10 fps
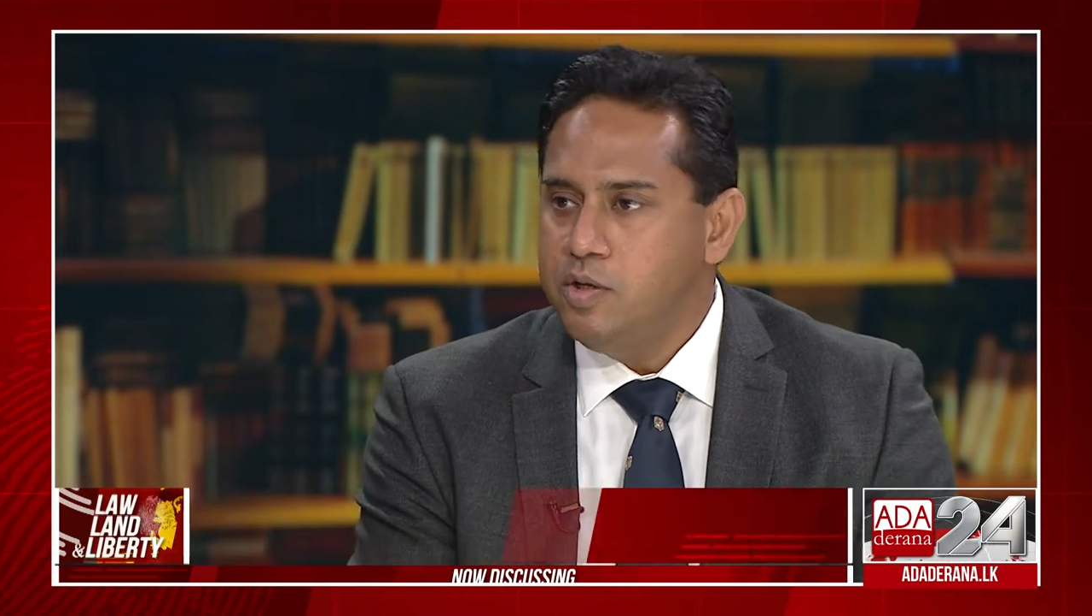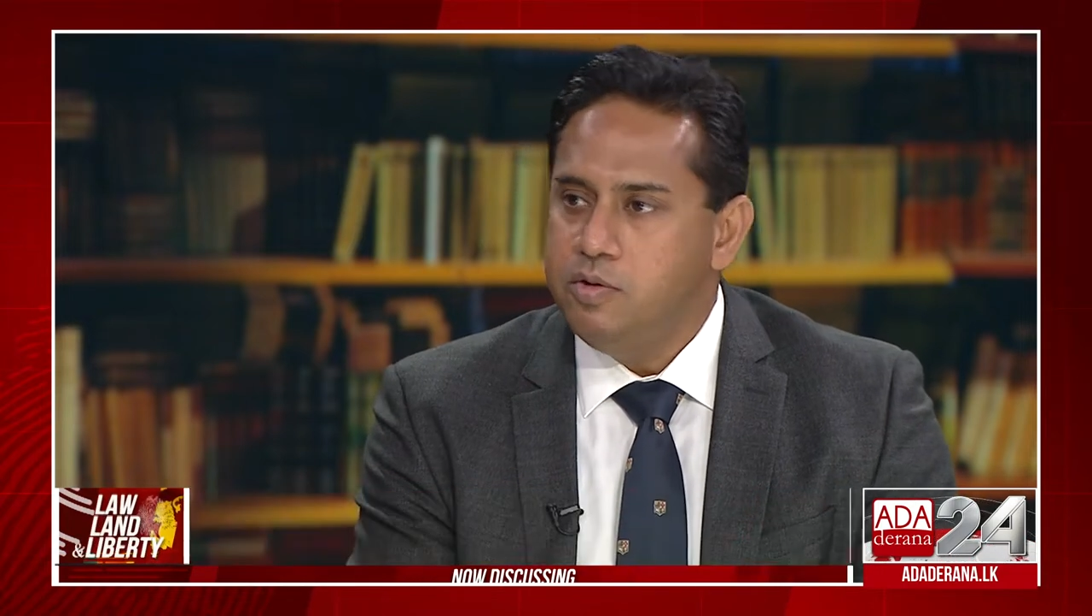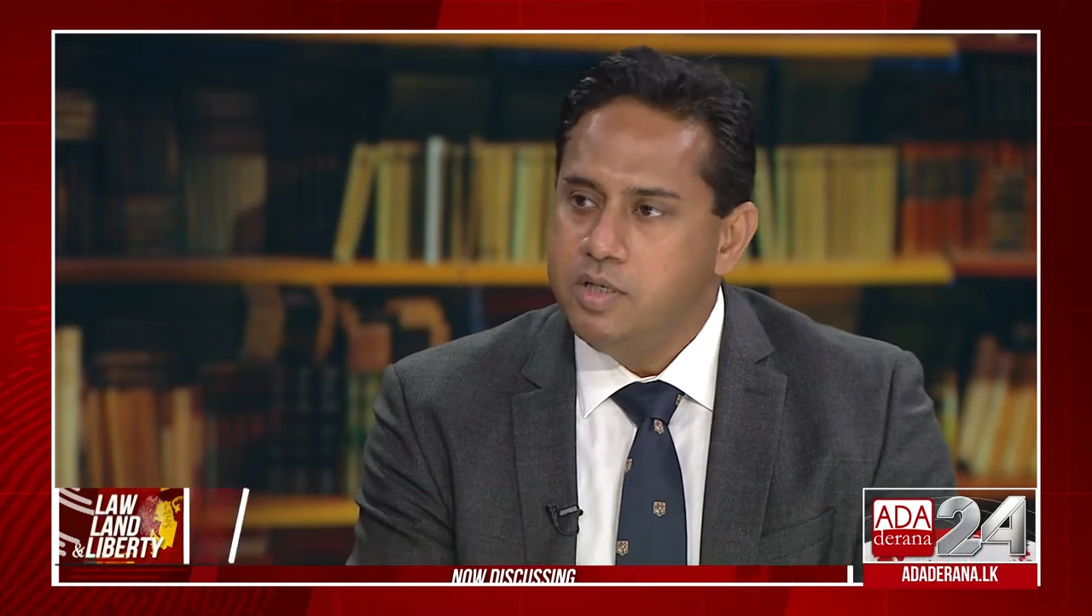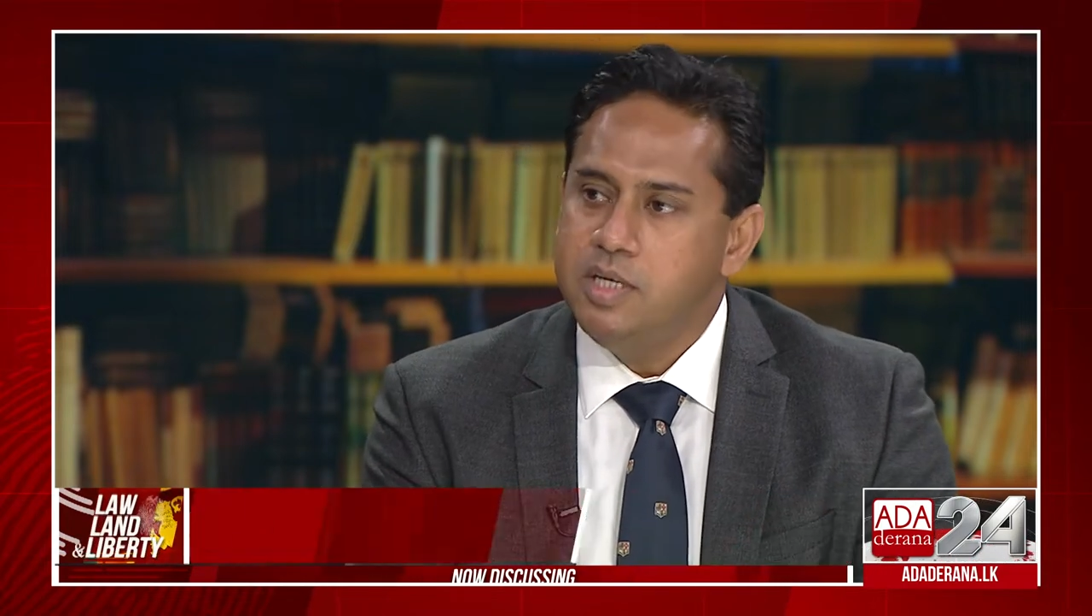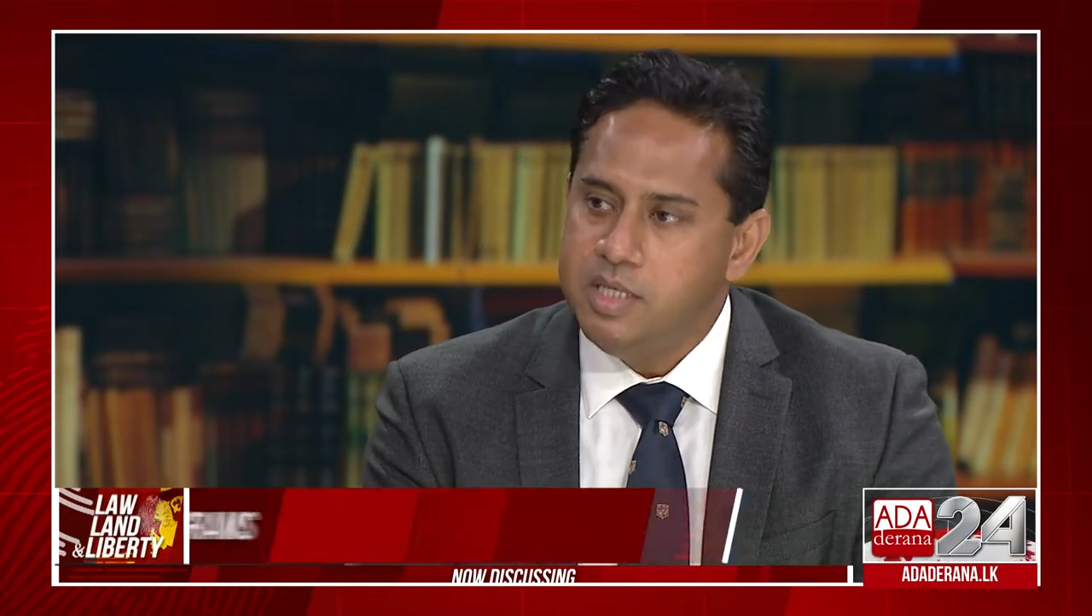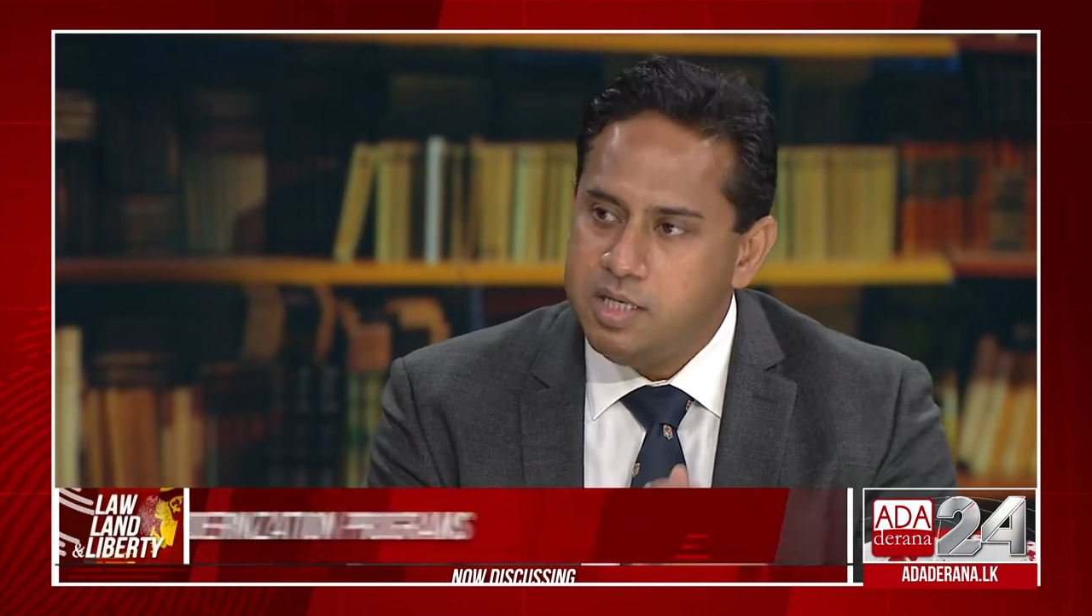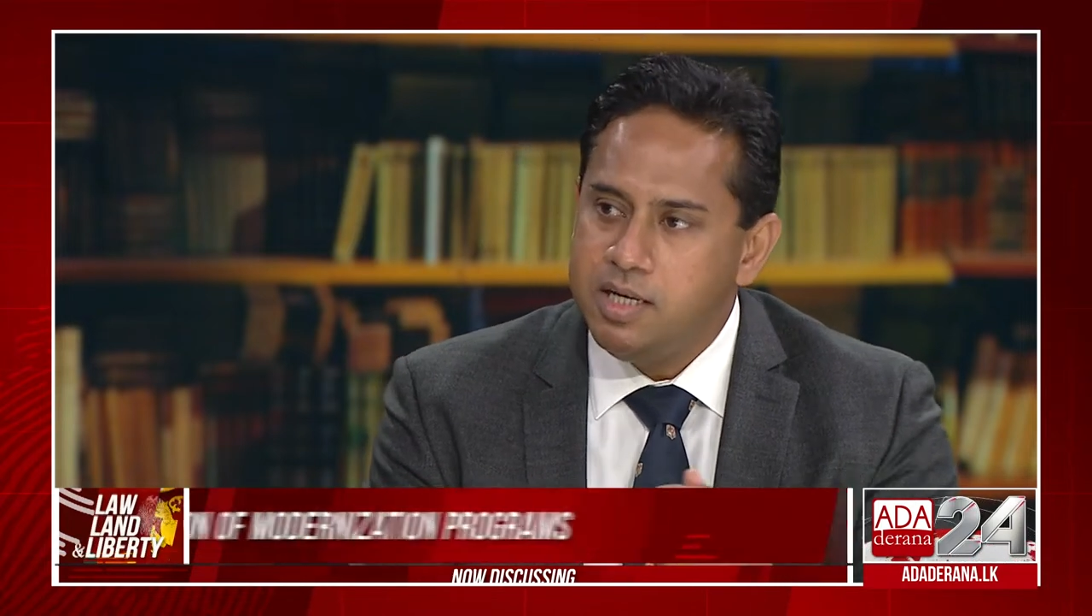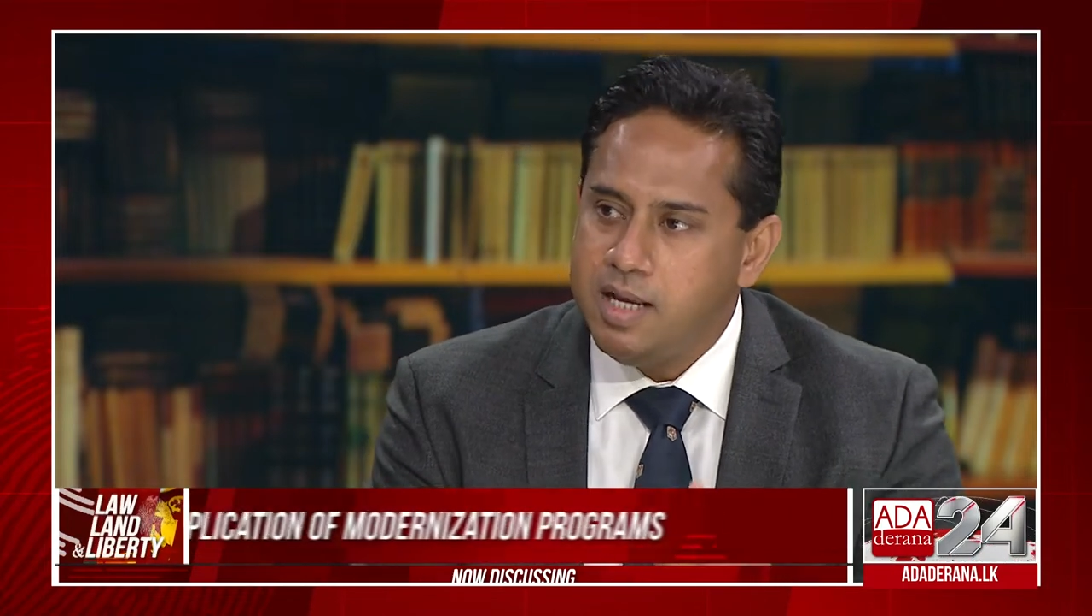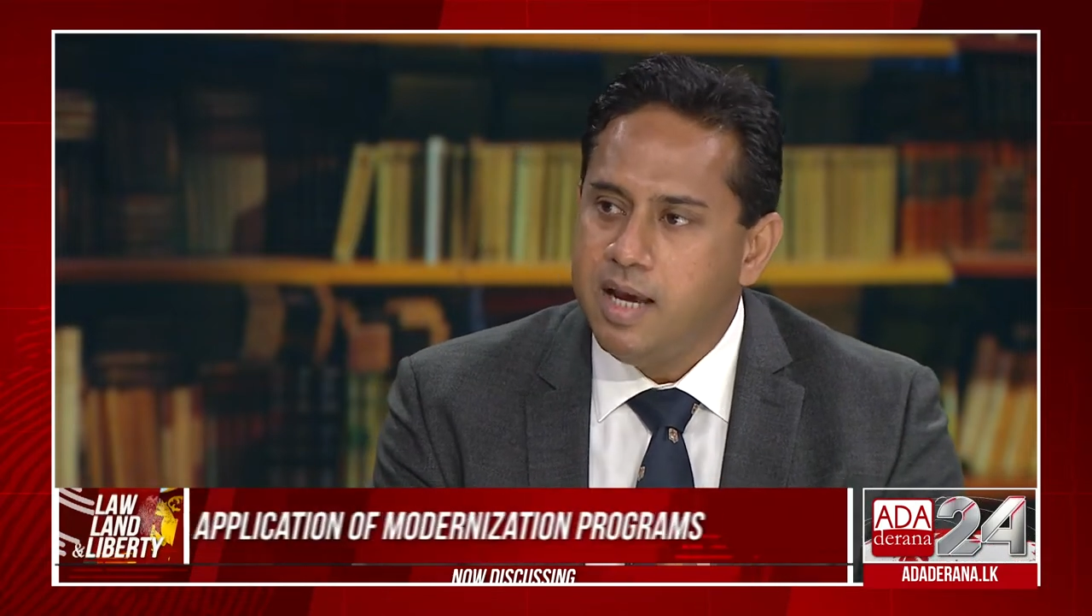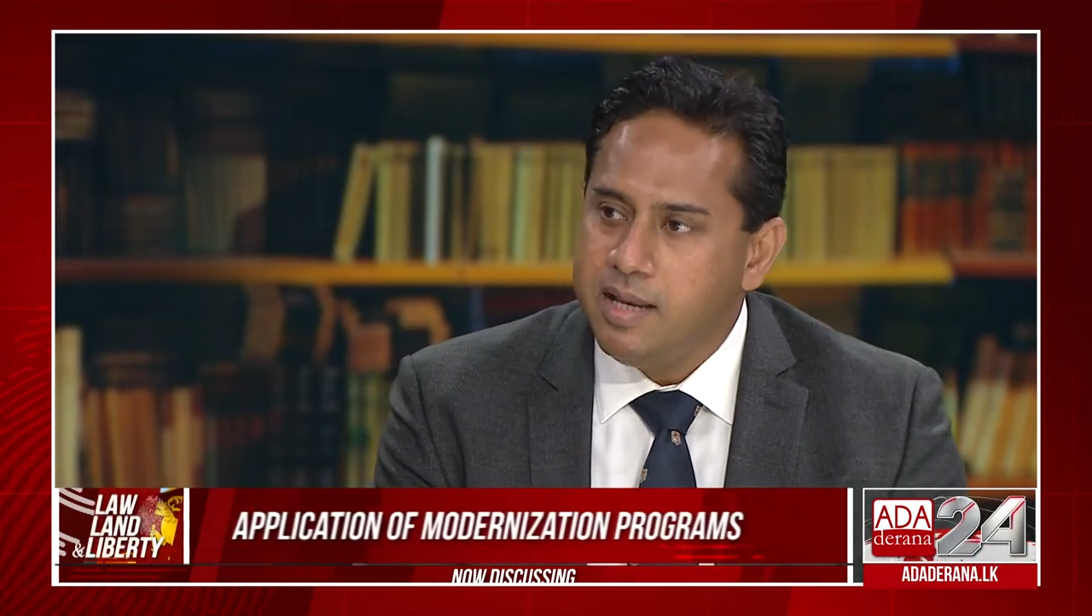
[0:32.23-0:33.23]
to use a
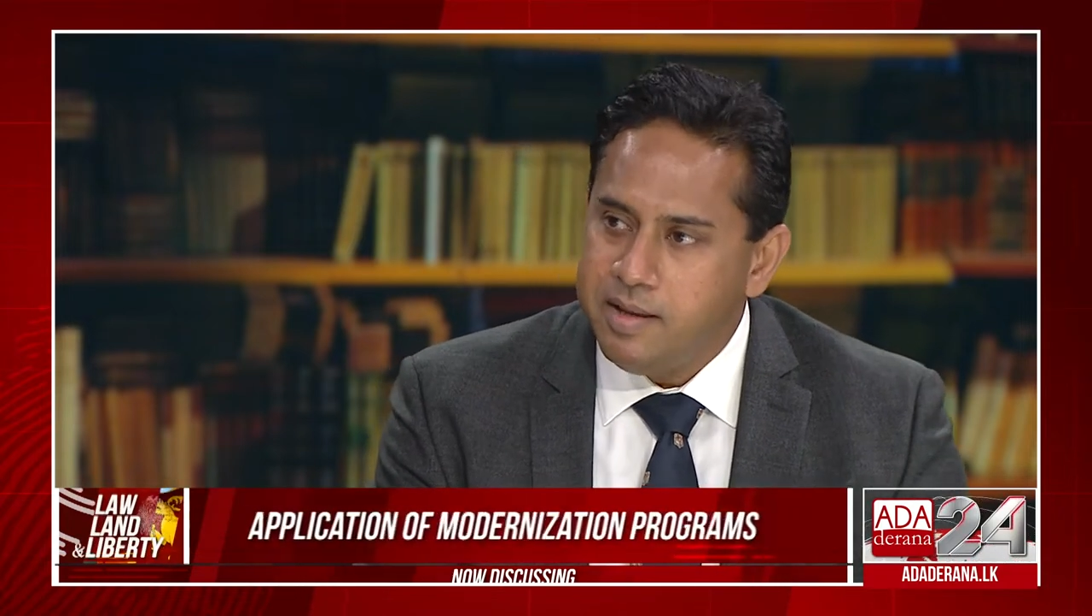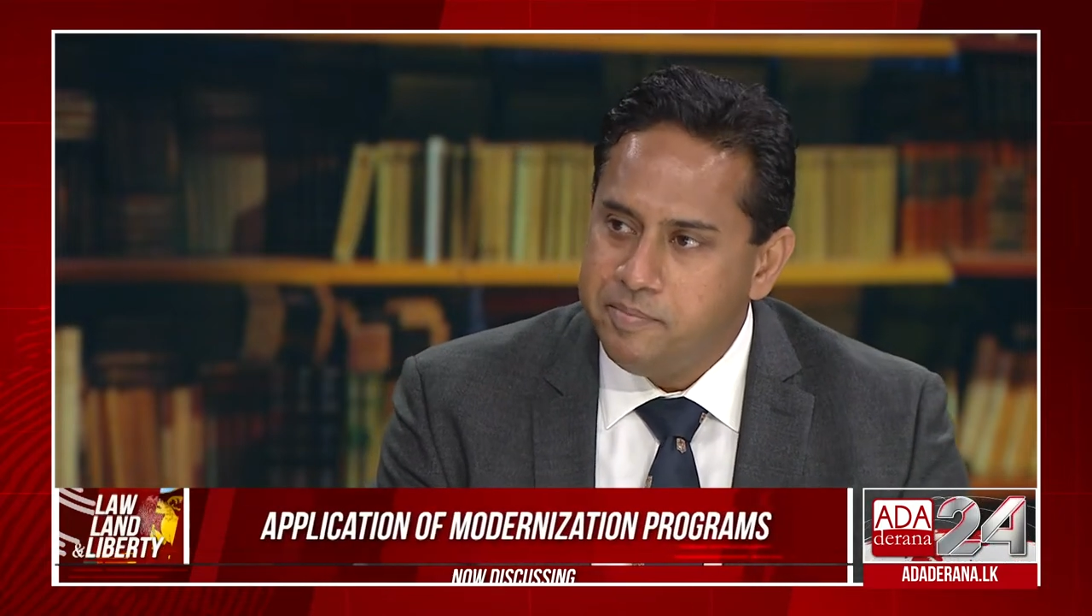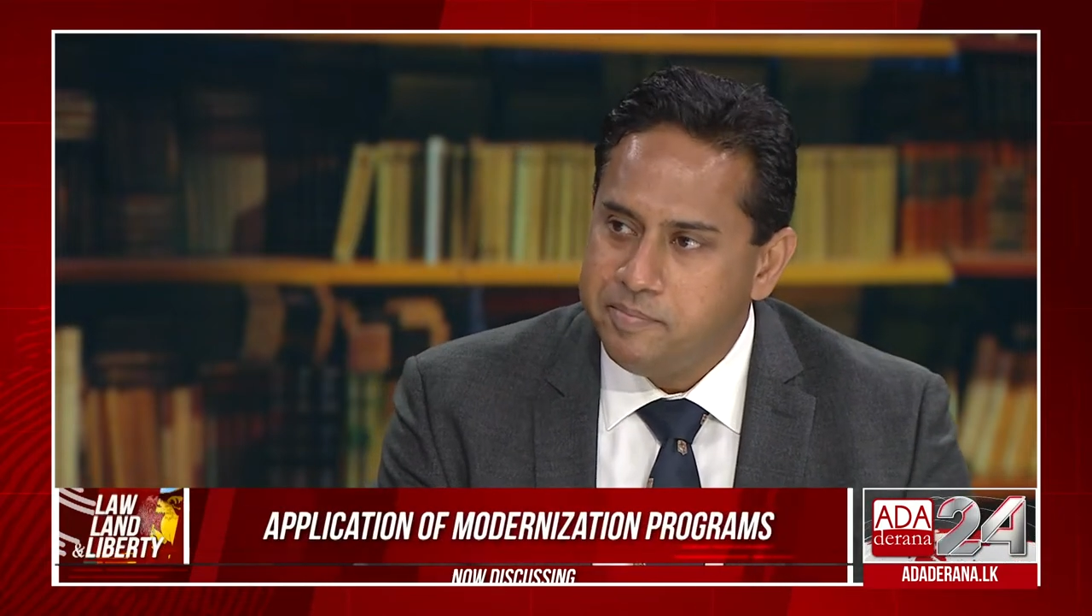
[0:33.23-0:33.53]
digital diary.